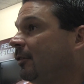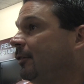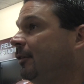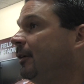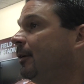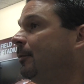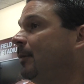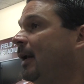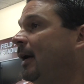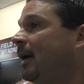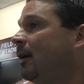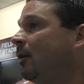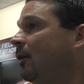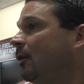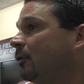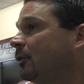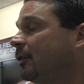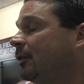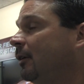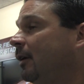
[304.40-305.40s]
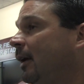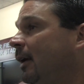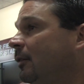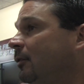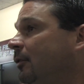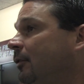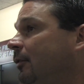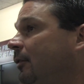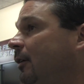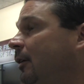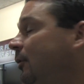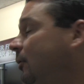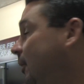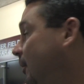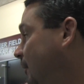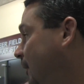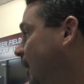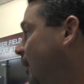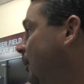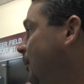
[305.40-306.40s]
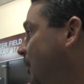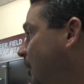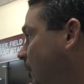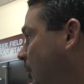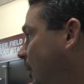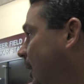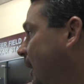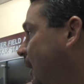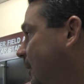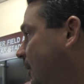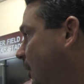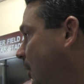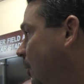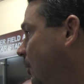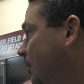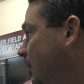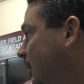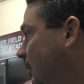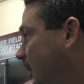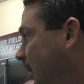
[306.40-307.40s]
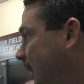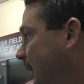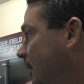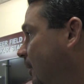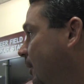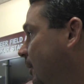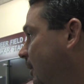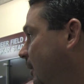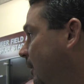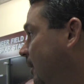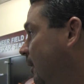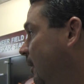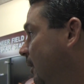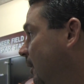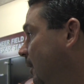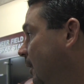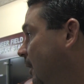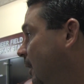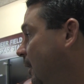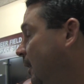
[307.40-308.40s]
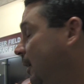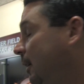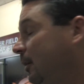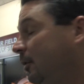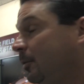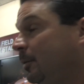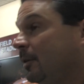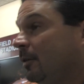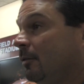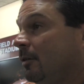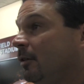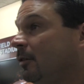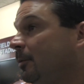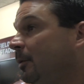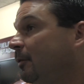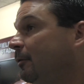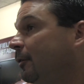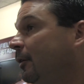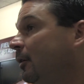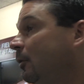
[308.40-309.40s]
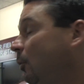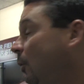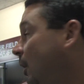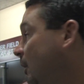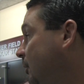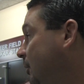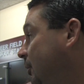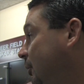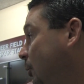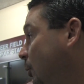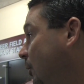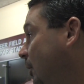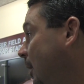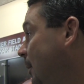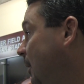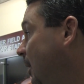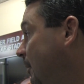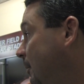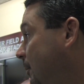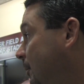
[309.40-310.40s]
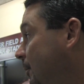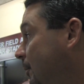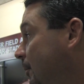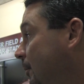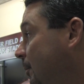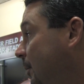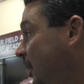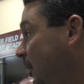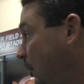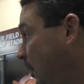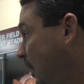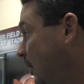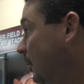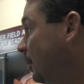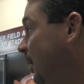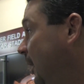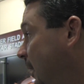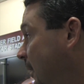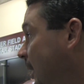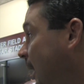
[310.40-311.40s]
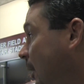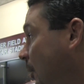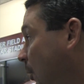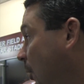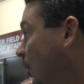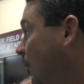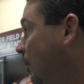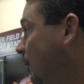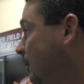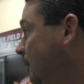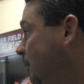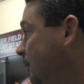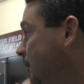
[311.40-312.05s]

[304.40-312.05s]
see him now, he's developed into a head coach and a leader. And it's been fun to watch the short time I've been around him in that role.